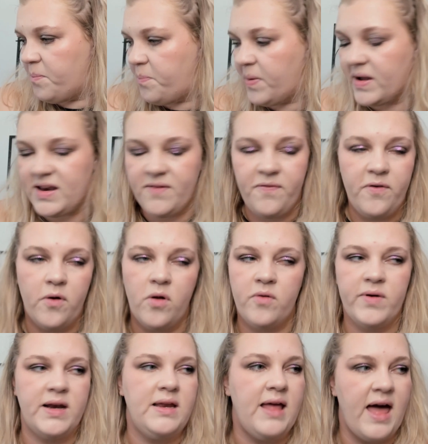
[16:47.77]
But if you
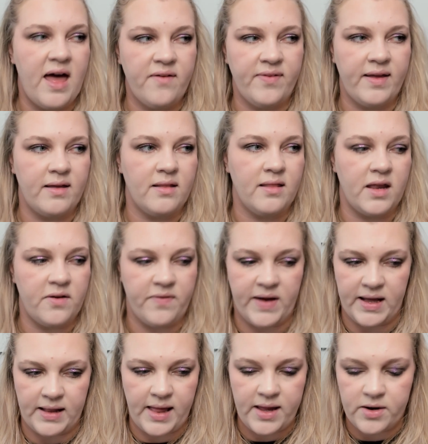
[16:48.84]
already have like a lot of
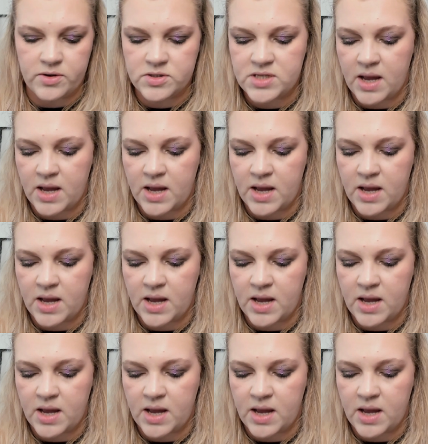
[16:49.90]
highlighters,